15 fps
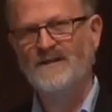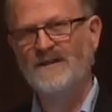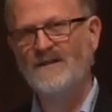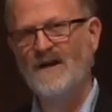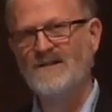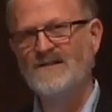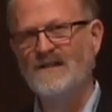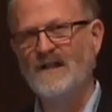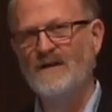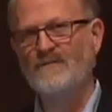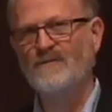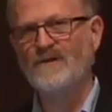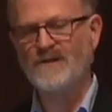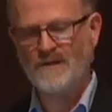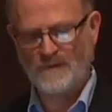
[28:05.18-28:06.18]
that God's
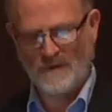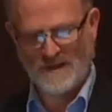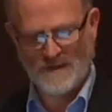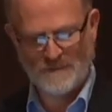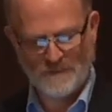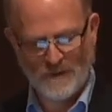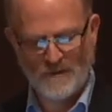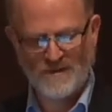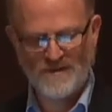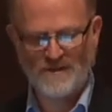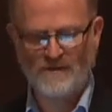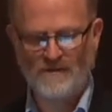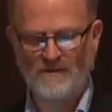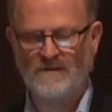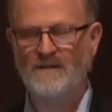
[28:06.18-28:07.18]
love for you is
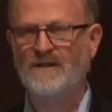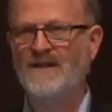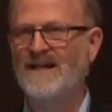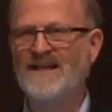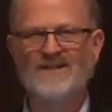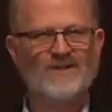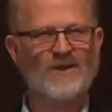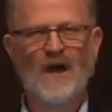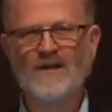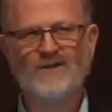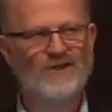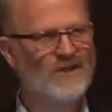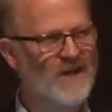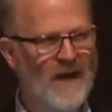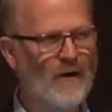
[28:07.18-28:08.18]
personal? It's not
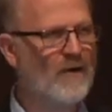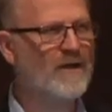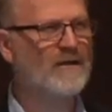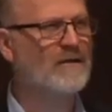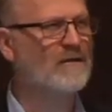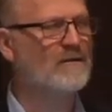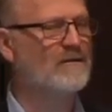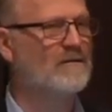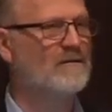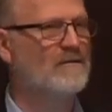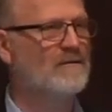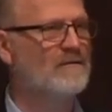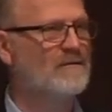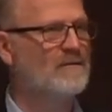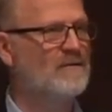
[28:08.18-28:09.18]
generic.
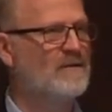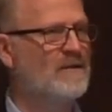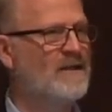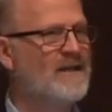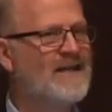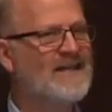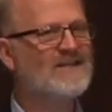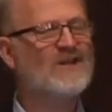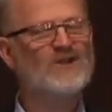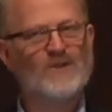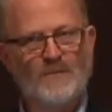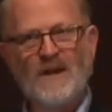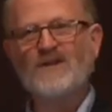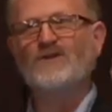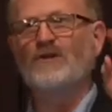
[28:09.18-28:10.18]
He has a
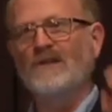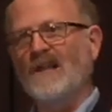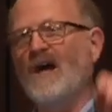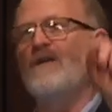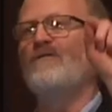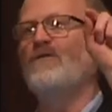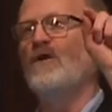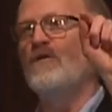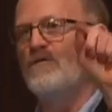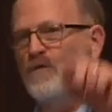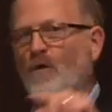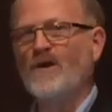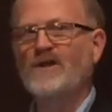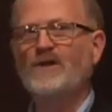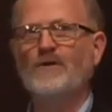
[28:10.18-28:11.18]
special love
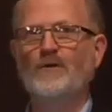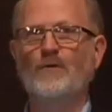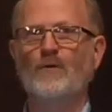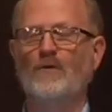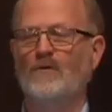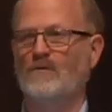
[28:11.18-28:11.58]
for you.